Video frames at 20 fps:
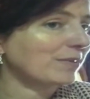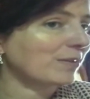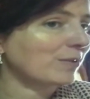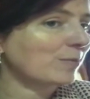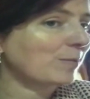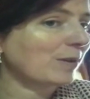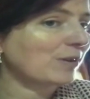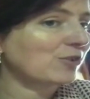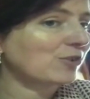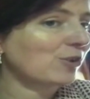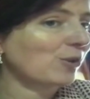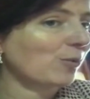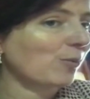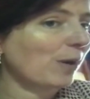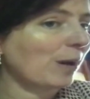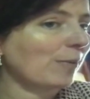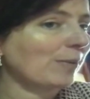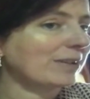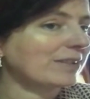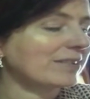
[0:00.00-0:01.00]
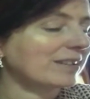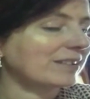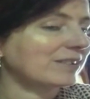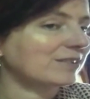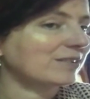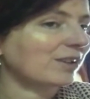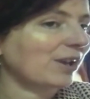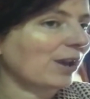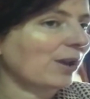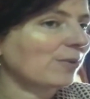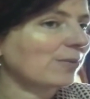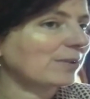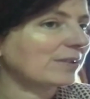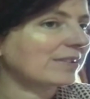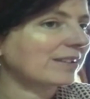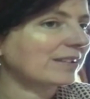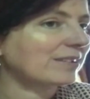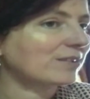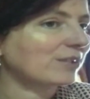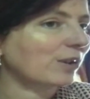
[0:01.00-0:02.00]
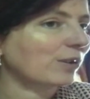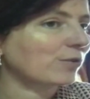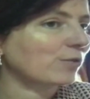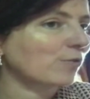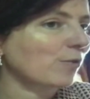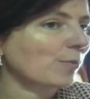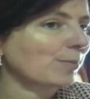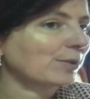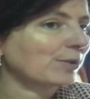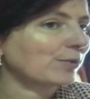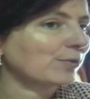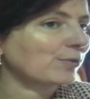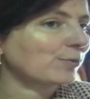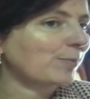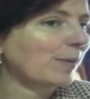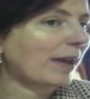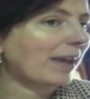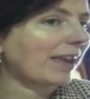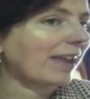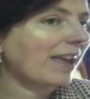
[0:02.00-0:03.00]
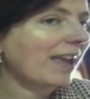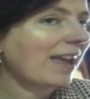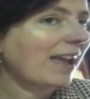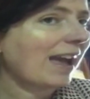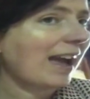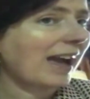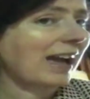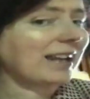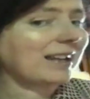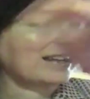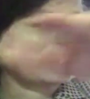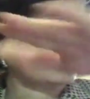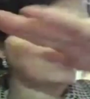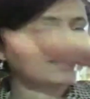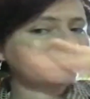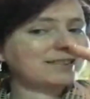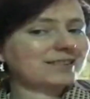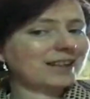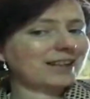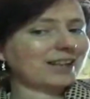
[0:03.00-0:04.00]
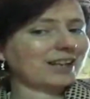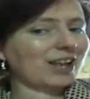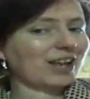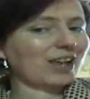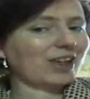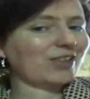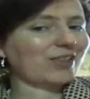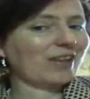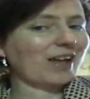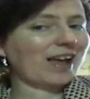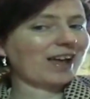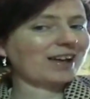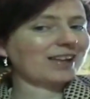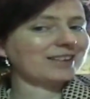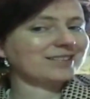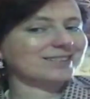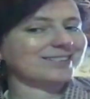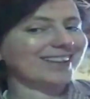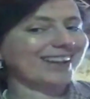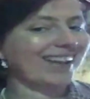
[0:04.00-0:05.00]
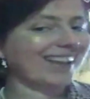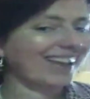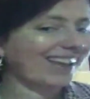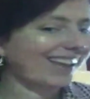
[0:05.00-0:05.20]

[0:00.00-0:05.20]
Especially not where we tend to go. We tend to go to Robin Hood's Bay, and it's like that, isn't it?